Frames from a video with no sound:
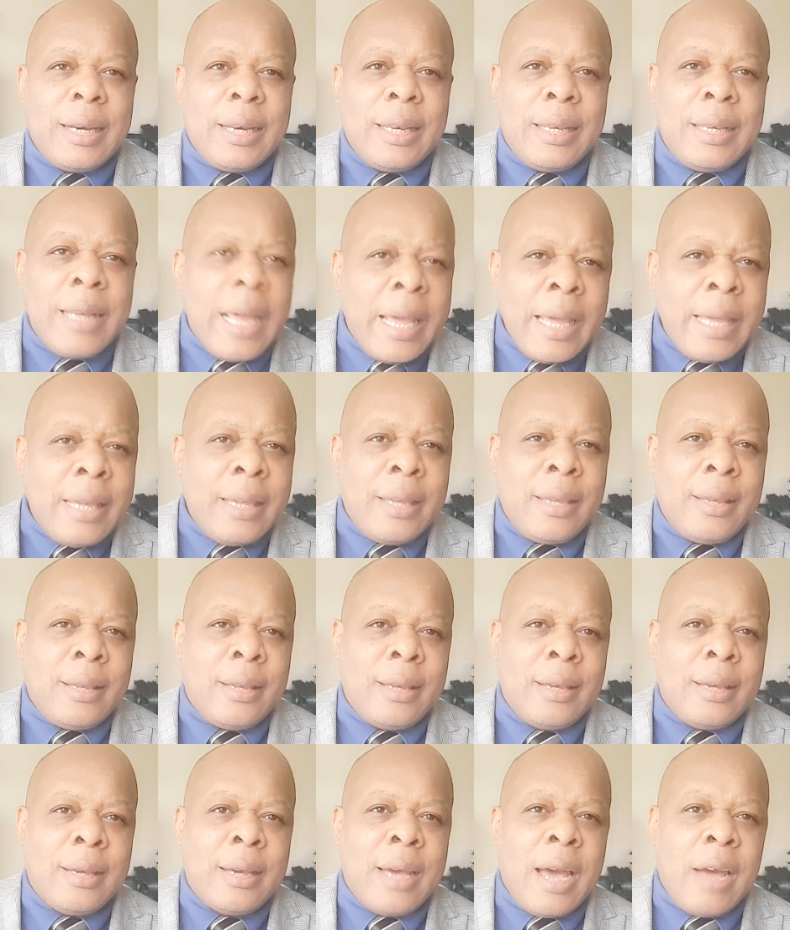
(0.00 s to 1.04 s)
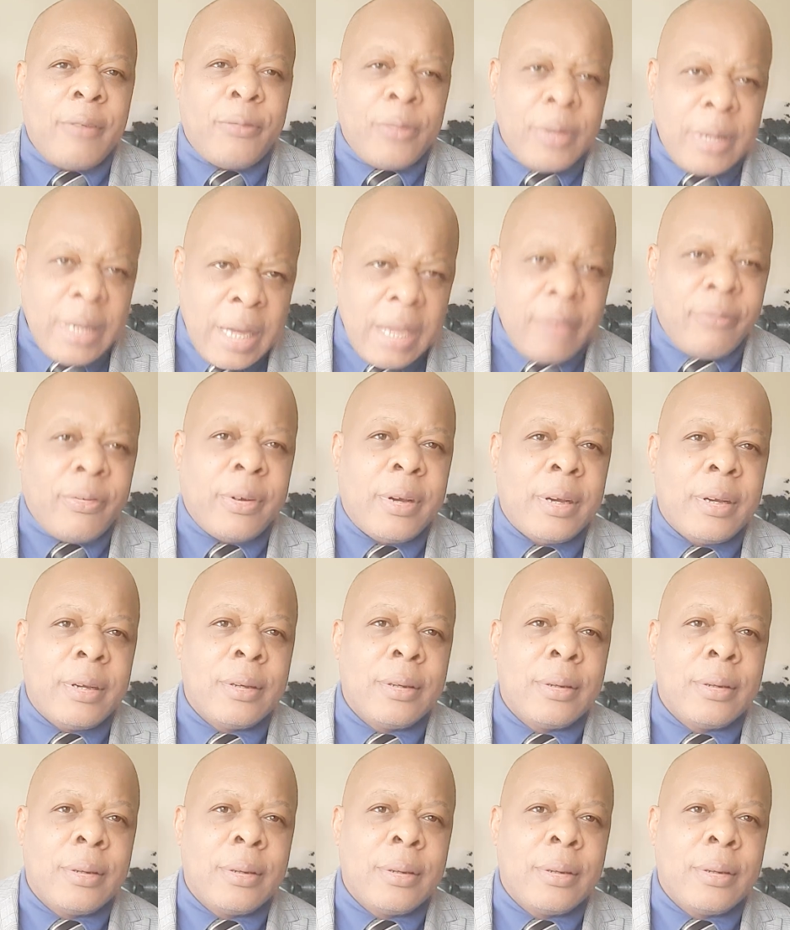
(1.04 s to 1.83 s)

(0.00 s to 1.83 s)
they have never,